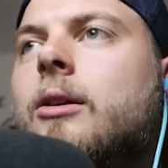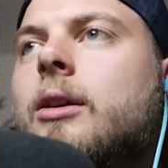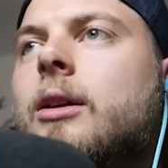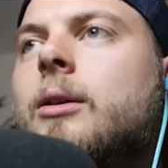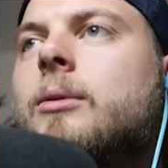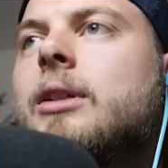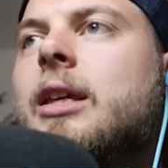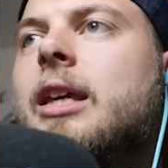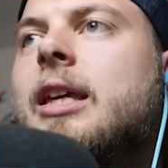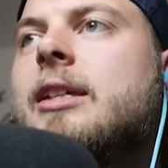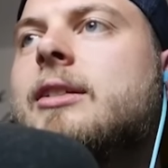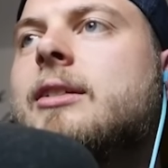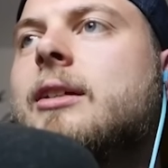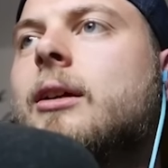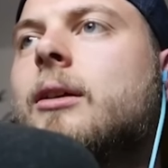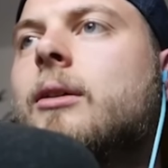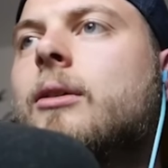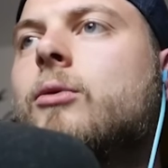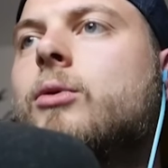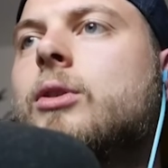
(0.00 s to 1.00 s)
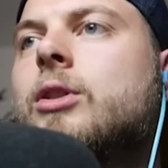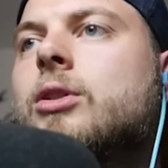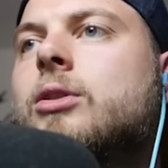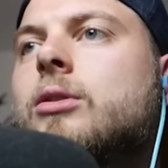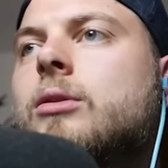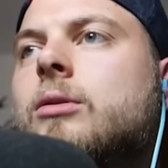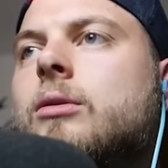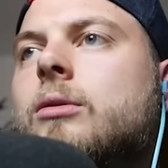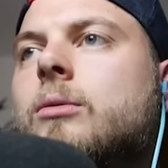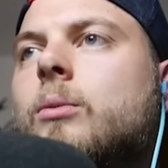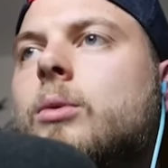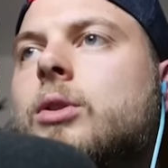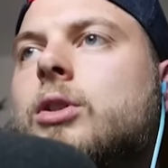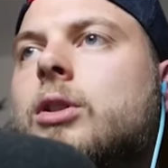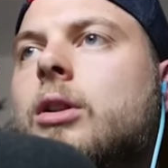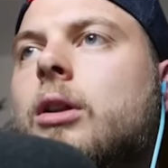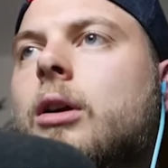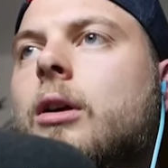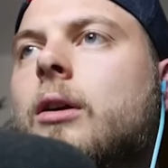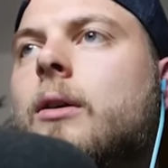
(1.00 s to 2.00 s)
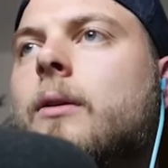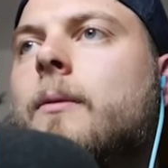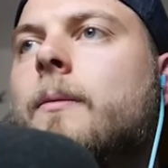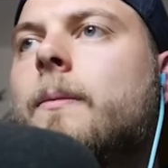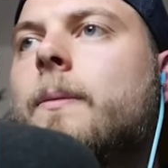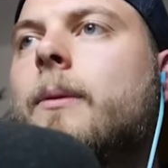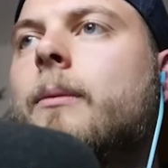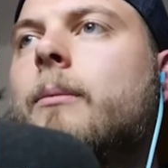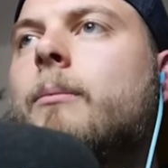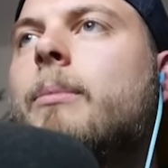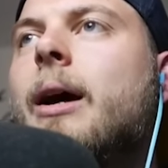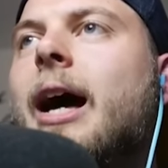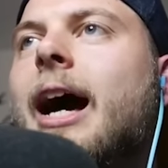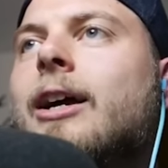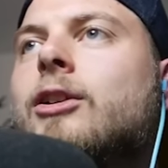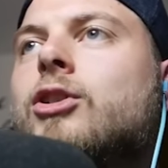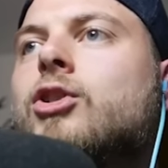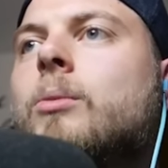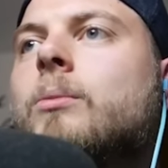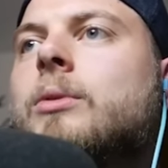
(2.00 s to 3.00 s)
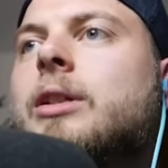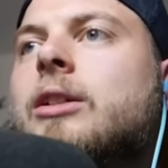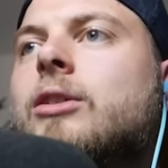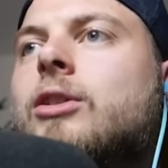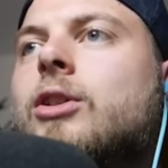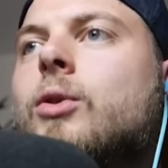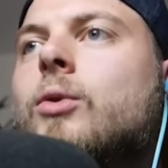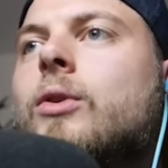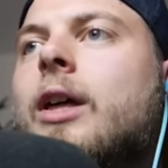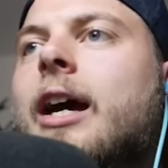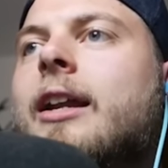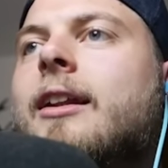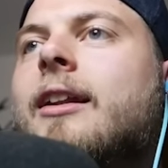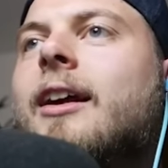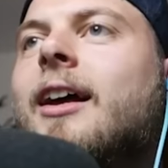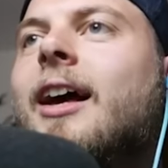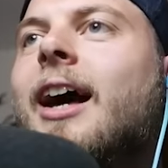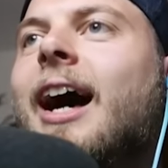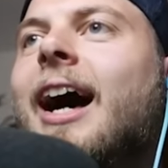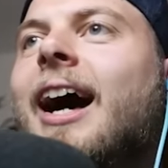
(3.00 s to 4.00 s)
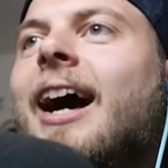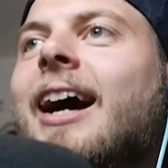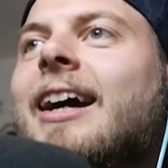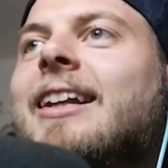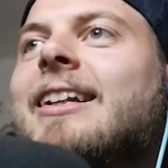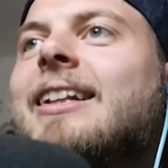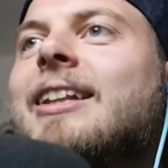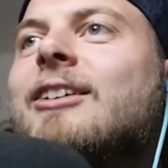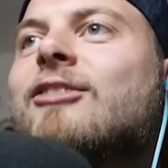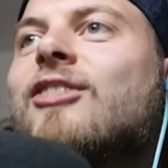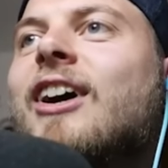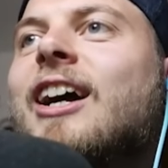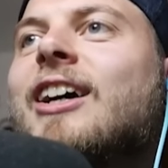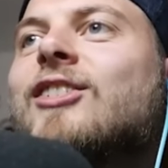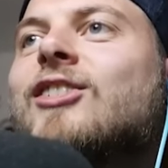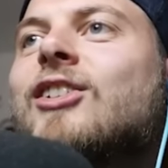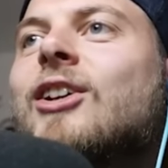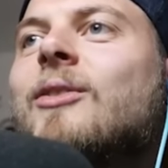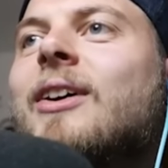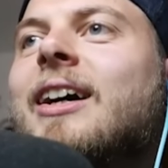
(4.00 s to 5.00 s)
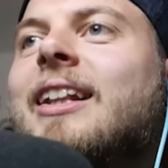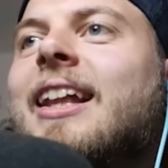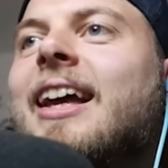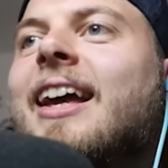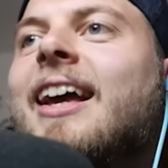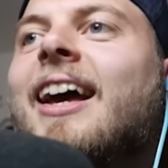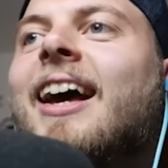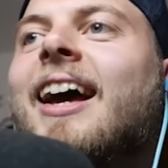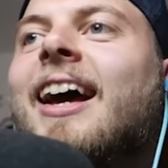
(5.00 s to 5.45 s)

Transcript: It was easier if we just oh. were slow. Oh. But I jumped into you then. Yes! I really failed so badly.